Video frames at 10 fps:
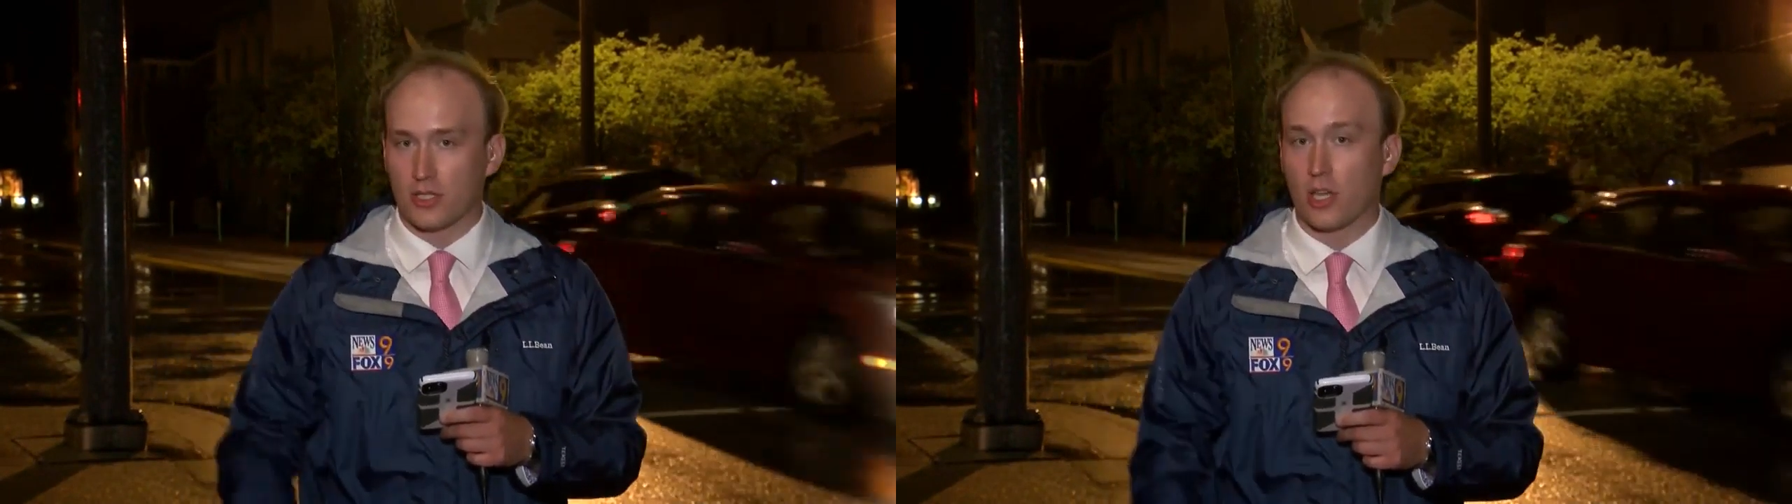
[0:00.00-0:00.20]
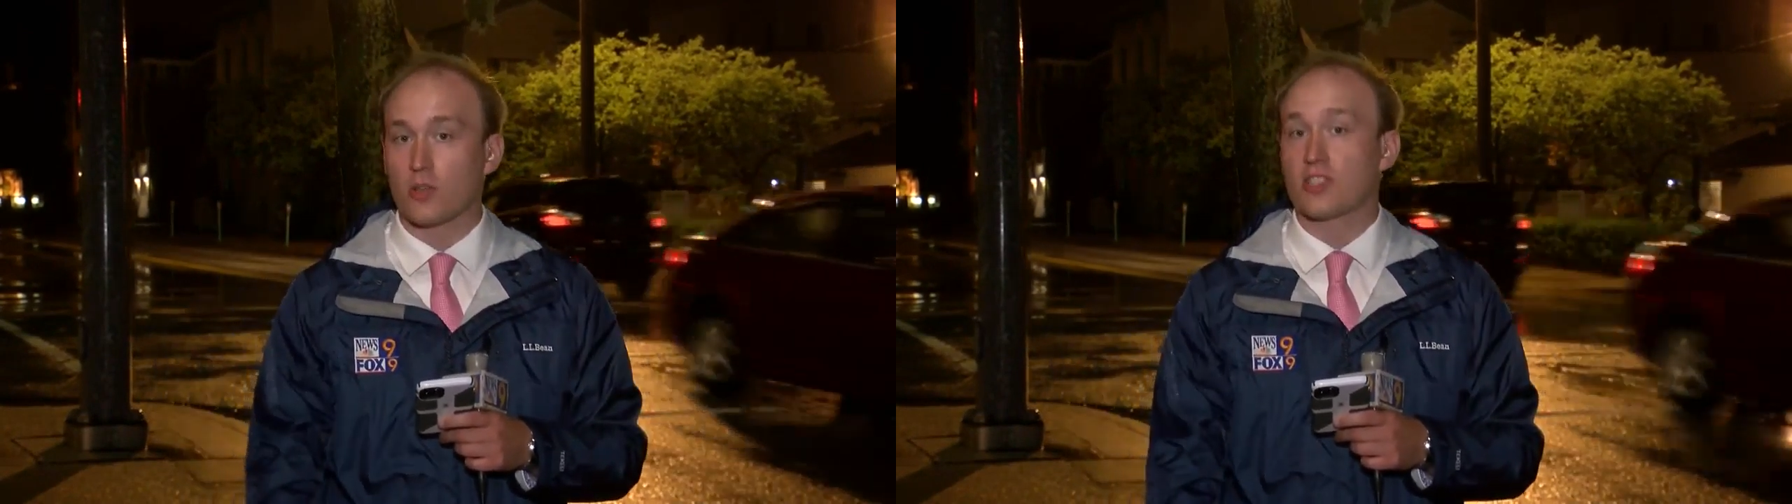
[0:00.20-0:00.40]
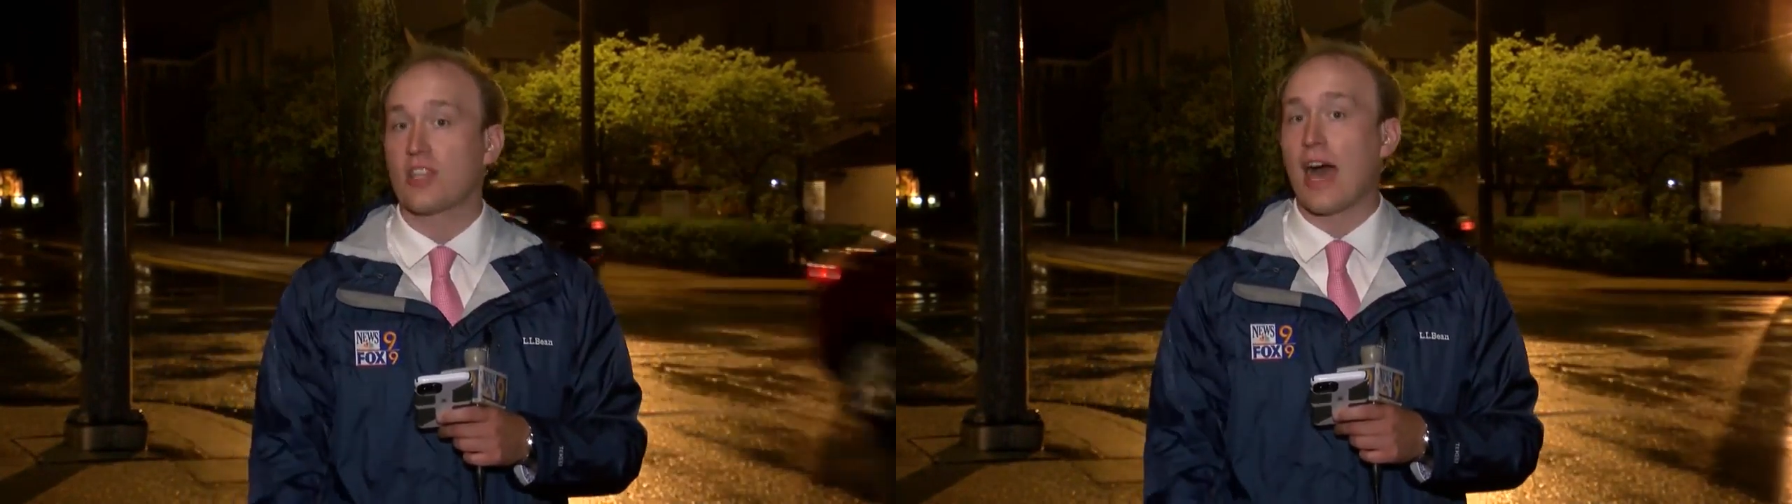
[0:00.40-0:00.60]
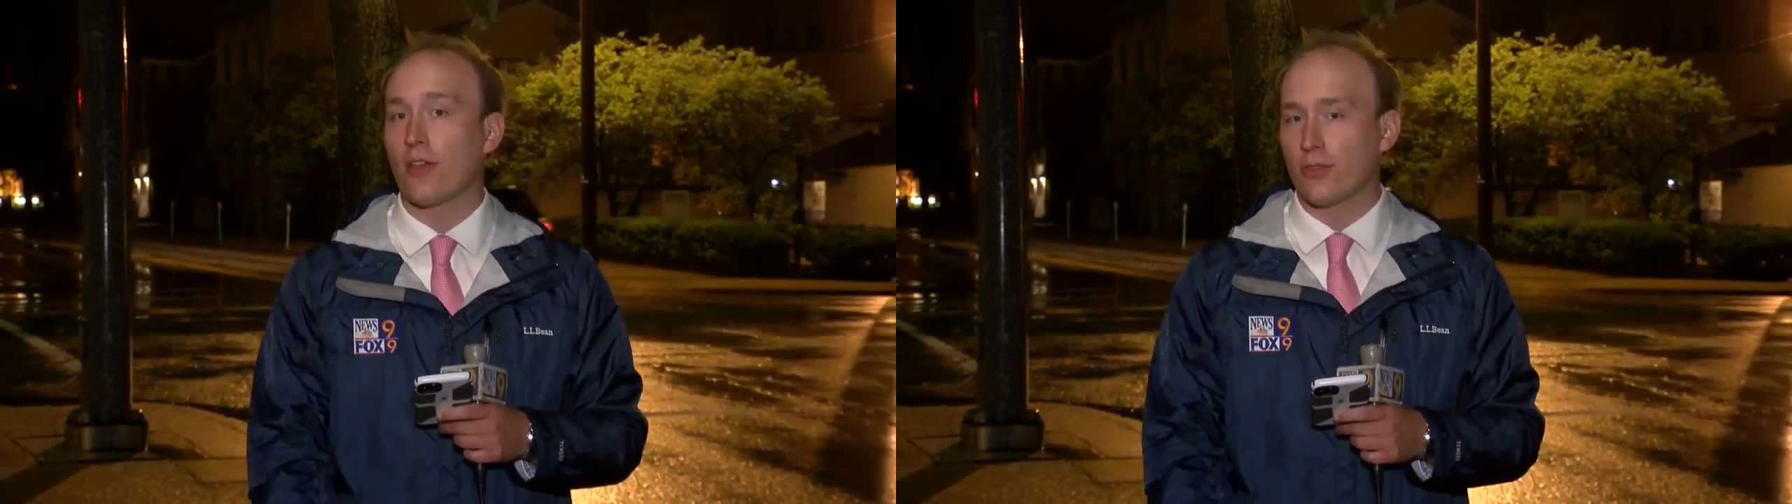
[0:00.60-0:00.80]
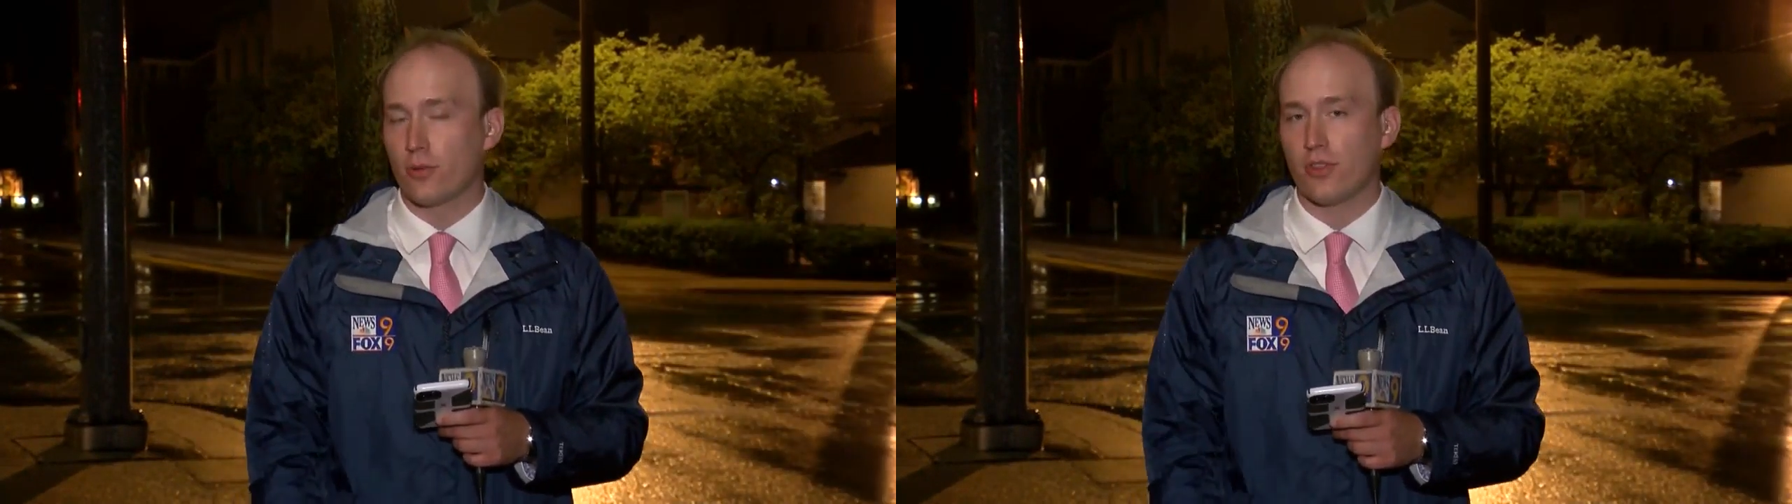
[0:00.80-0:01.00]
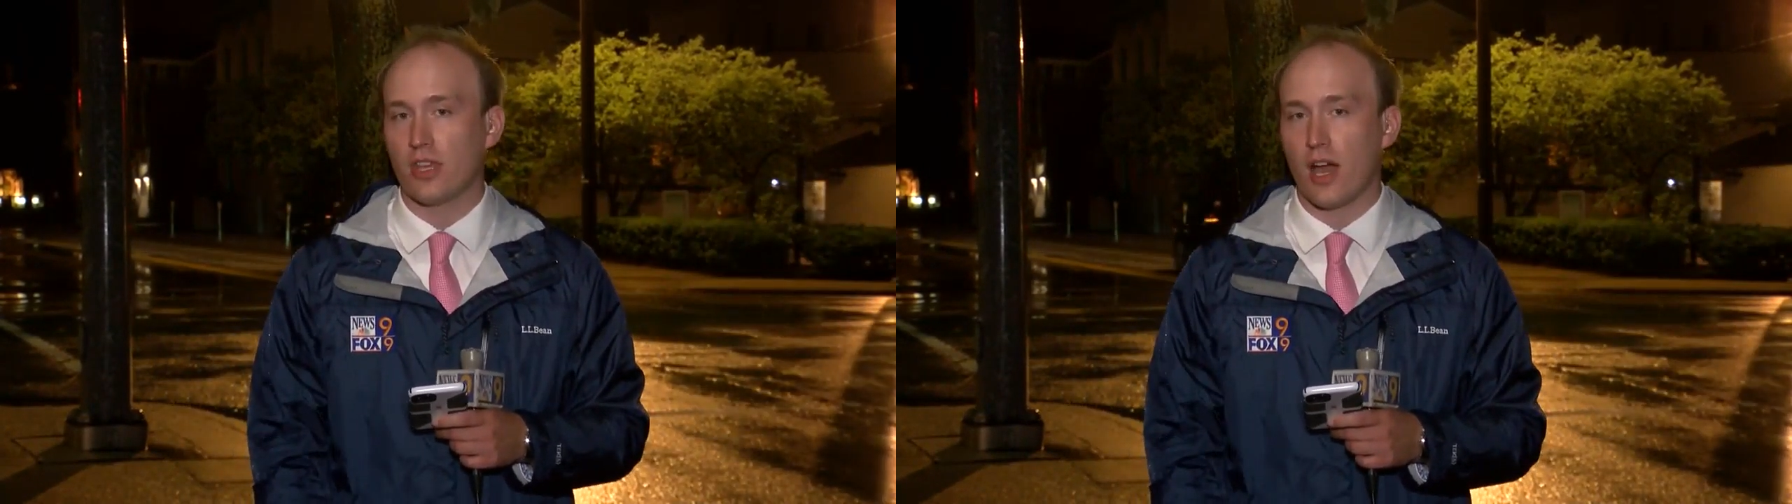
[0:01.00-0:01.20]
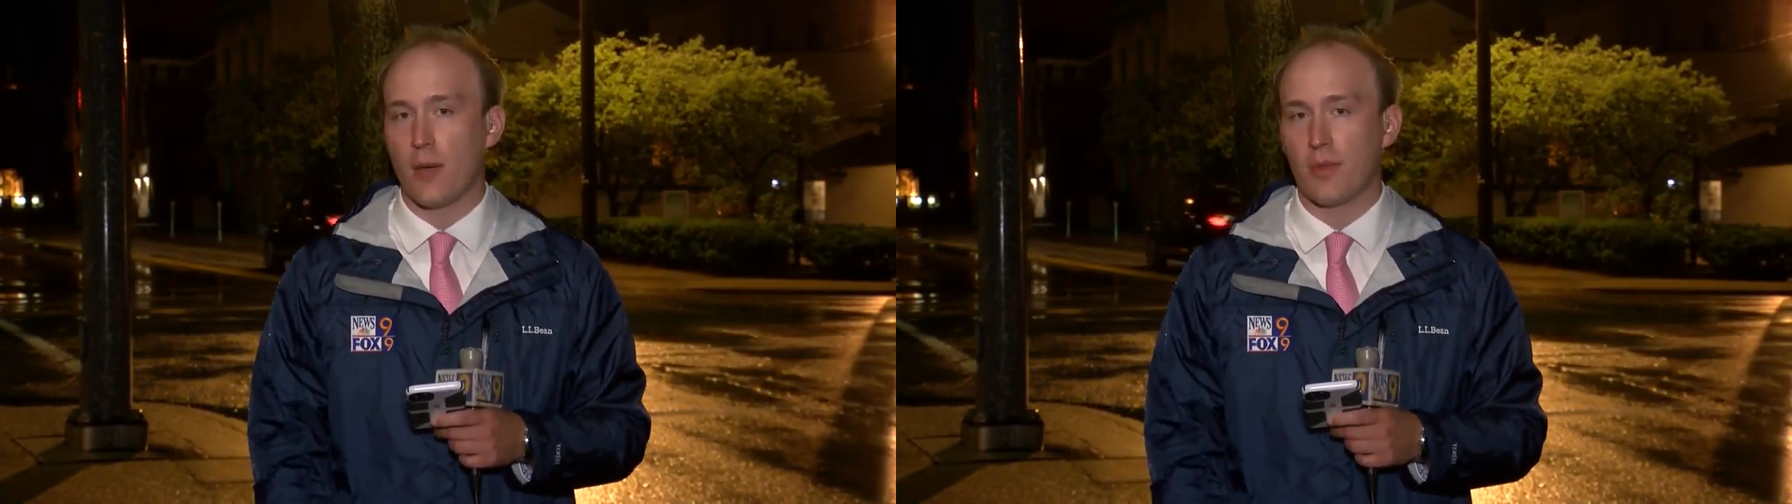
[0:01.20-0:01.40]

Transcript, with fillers: to go south through the uh,